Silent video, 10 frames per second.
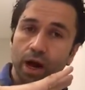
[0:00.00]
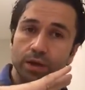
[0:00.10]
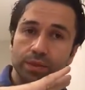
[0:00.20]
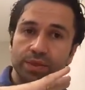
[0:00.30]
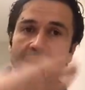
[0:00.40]

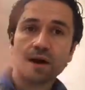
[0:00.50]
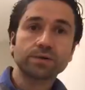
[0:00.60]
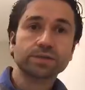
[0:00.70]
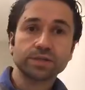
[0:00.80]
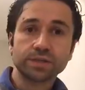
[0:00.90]

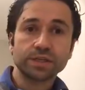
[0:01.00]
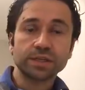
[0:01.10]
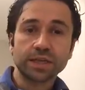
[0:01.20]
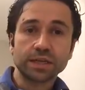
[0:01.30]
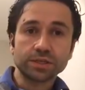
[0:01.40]
thousand
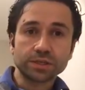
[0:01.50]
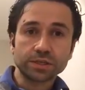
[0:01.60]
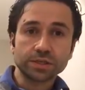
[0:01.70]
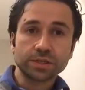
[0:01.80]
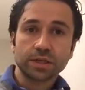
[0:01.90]

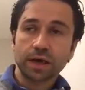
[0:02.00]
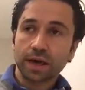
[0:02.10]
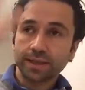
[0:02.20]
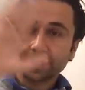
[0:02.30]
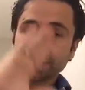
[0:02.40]
teenagers
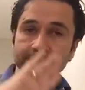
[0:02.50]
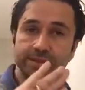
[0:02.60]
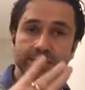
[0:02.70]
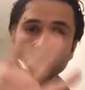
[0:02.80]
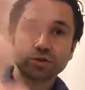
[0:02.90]
and this
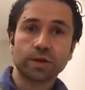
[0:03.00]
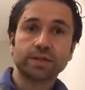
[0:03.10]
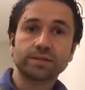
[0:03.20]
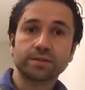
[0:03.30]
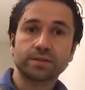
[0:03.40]
is the
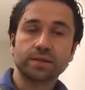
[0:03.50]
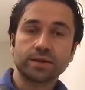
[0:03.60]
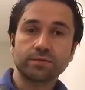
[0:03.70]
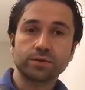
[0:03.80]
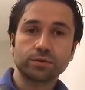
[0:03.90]
trends that
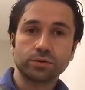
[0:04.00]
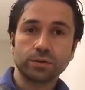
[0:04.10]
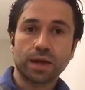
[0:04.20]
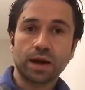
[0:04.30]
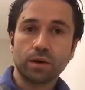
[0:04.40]
they're into
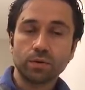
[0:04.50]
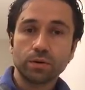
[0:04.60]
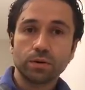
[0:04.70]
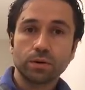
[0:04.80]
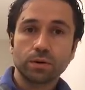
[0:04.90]
now,
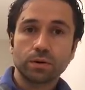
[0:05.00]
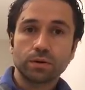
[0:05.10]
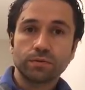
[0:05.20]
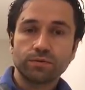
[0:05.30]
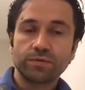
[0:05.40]

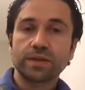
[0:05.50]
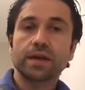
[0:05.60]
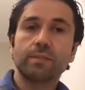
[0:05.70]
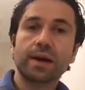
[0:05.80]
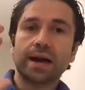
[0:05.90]
feed
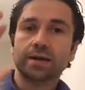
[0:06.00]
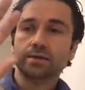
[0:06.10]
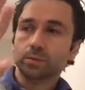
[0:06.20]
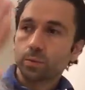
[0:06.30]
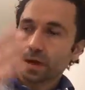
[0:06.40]
that back.
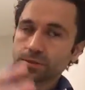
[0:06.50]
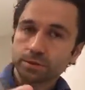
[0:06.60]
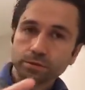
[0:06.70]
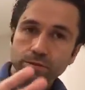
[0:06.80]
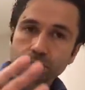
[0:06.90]
We went
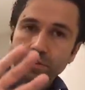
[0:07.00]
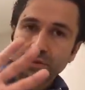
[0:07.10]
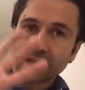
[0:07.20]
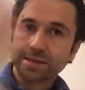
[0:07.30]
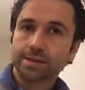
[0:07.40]
to
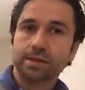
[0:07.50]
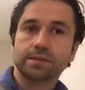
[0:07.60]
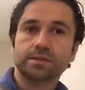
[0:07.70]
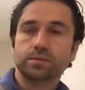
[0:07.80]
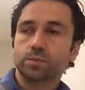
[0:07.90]

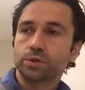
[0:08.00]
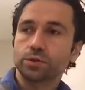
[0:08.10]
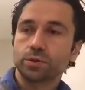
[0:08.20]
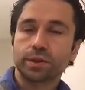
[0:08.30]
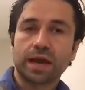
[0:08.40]
Netherlands and we
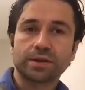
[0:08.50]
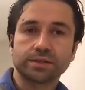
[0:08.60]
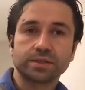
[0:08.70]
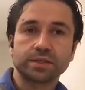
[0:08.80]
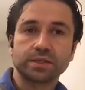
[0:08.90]
saw
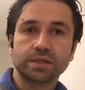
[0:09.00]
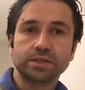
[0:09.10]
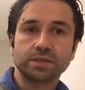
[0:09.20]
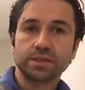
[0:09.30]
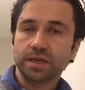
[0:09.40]
thousand
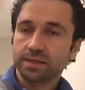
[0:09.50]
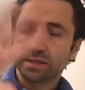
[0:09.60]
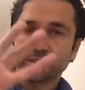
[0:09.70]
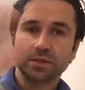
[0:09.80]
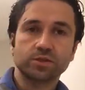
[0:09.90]
teenagers there,
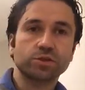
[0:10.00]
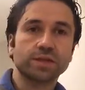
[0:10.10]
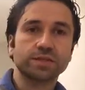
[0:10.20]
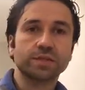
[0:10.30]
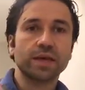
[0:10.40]
this is the
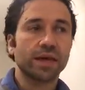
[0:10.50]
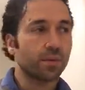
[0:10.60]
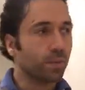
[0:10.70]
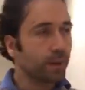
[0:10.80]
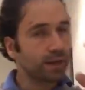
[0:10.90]
trends there.
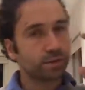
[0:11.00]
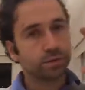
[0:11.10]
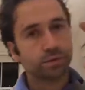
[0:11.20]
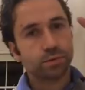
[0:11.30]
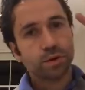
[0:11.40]
We went
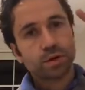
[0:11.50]
to